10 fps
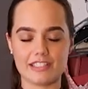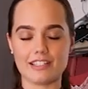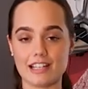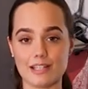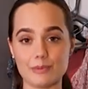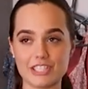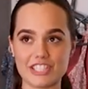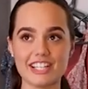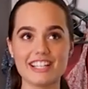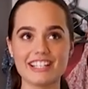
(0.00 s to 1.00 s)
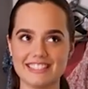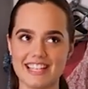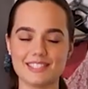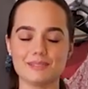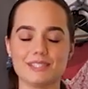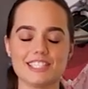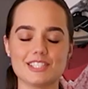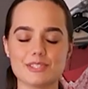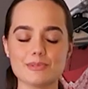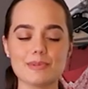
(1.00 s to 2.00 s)
uh, which exactly we're
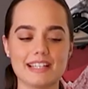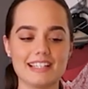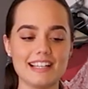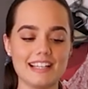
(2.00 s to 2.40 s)
gonna do, but